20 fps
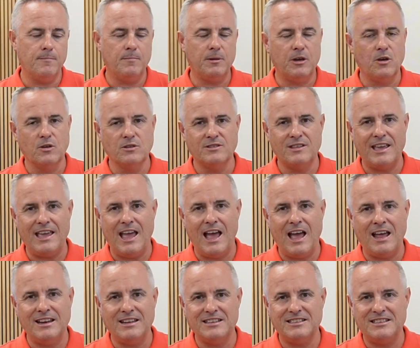Because they
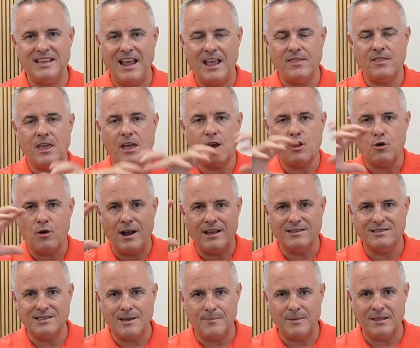understand that
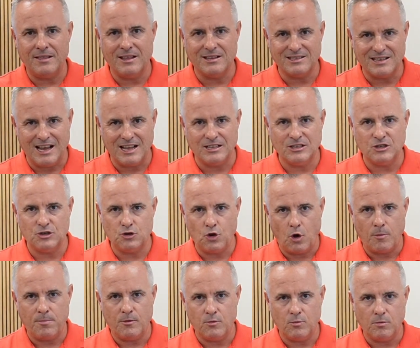creates something that's
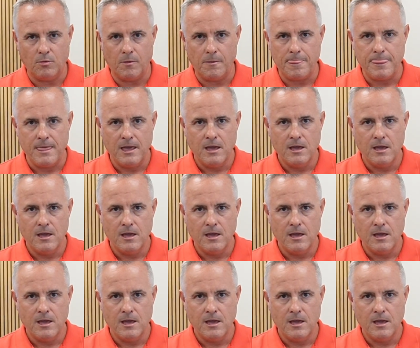unstoppable.